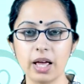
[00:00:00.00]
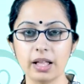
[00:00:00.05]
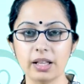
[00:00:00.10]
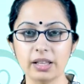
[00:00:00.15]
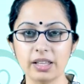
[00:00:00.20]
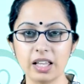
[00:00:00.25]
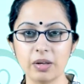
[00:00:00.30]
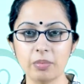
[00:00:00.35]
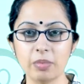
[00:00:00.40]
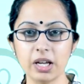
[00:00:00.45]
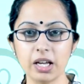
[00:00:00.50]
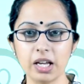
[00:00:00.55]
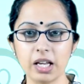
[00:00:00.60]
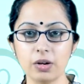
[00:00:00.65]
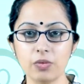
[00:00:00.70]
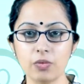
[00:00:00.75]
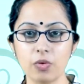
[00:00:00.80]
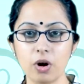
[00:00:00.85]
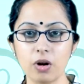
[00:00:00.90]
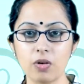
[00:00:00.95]
They may
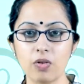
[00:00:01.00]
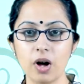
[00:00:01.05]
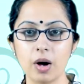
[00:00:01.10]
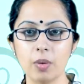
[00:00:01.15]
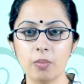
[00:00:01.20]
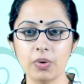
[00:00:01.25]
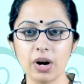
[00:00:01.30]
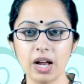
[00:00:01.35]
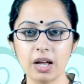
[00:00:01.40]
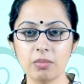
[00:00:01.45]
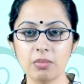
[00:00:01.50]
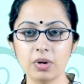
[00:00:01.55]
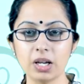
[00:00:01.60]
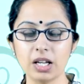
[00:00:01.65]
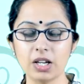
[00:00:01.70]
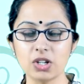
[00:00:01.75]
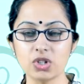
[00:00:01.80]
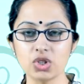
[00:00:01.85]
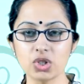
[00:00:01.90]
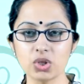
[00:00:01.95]
involve primary
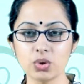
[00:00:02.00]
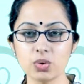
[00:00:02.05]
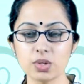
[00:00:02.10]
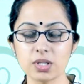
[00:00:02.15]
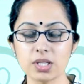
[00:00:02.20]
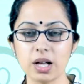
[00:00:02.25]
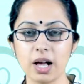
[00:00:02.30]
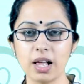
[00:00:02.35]
issues